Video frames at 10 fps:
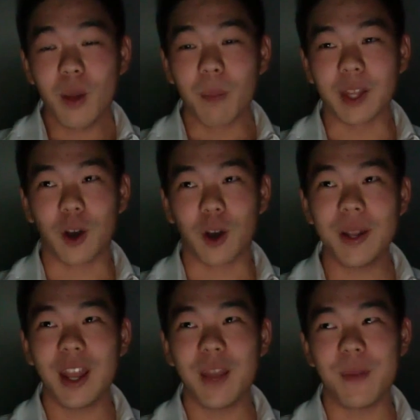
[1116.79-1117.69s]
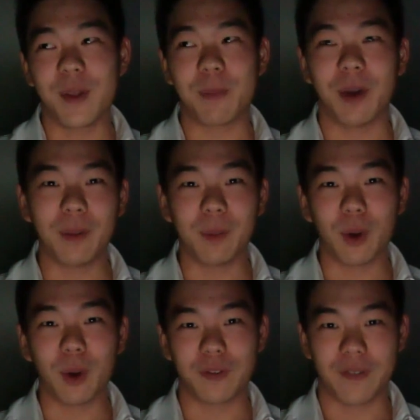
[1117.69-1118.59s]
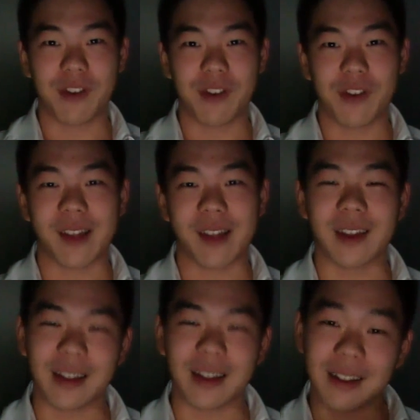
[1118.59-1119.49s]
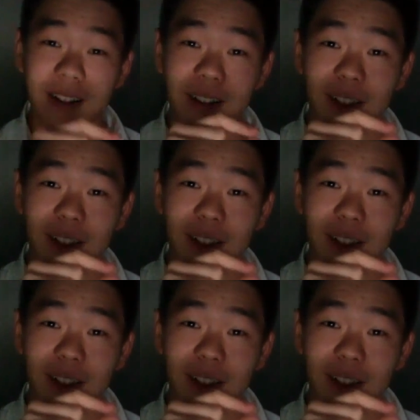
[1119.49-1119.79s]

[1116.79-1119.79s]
But the common name is purple bone fairy wrasse, and